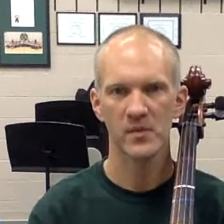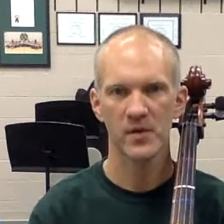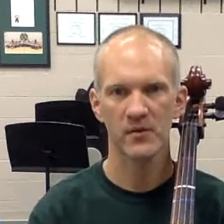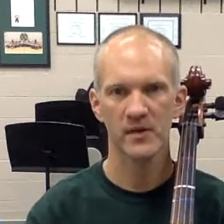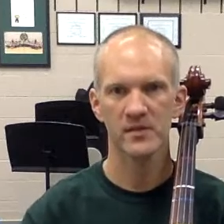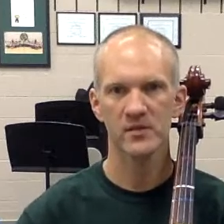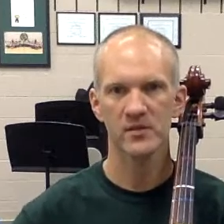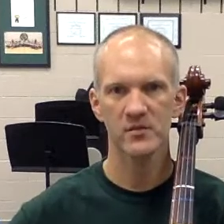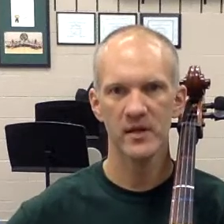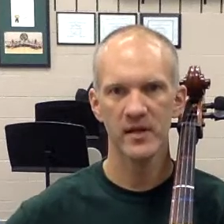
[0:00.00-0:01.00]
Keeping the bow
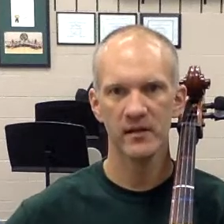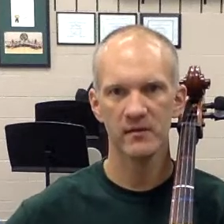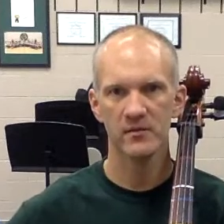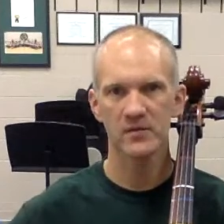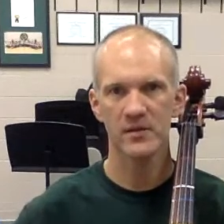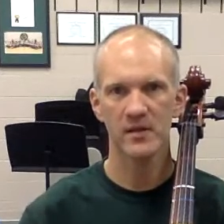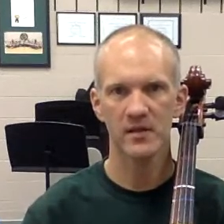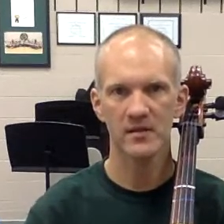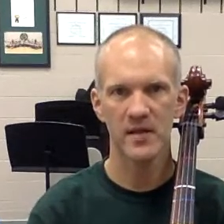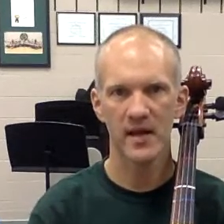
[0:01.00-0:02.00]
nice and straight,
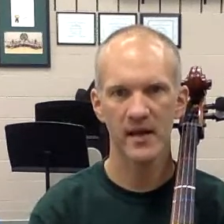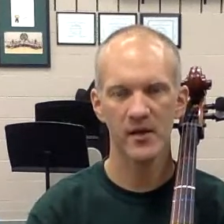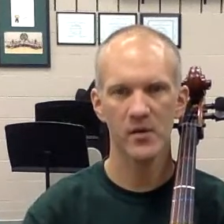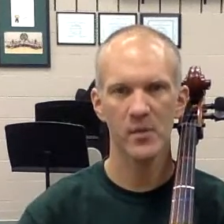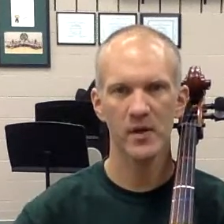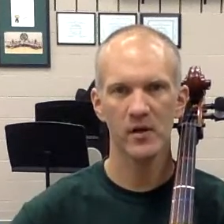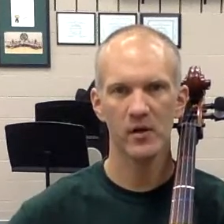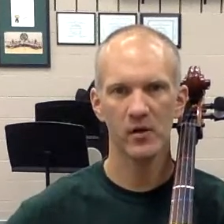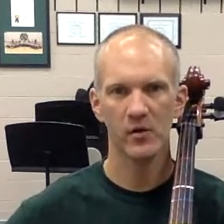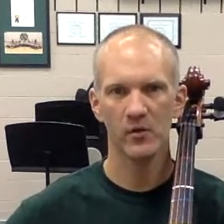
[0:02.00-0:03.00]
using the entire
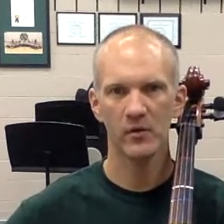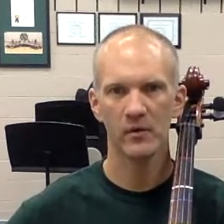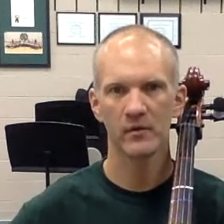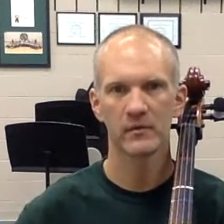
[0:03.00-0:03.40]
bow.